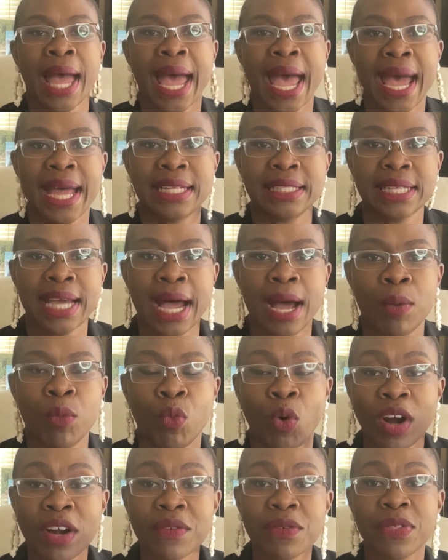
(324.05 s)
And
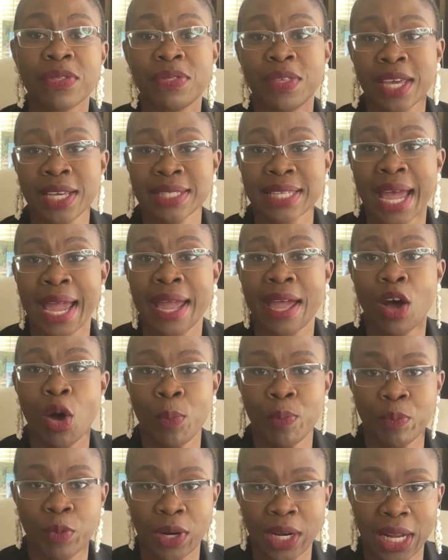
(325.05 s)
one of the things I
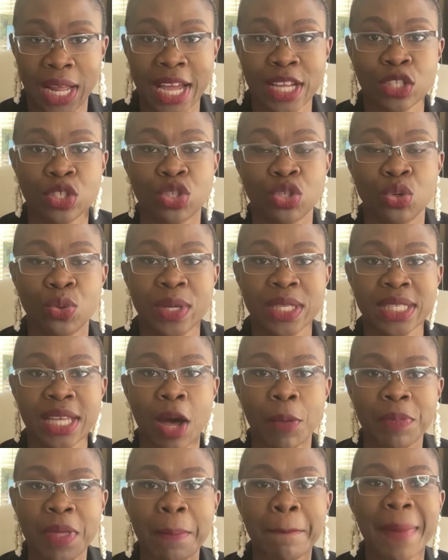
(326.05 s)
help clients do is
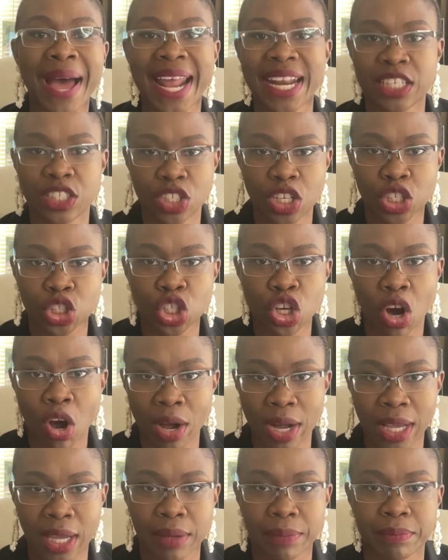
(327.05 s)
help them manage their charting.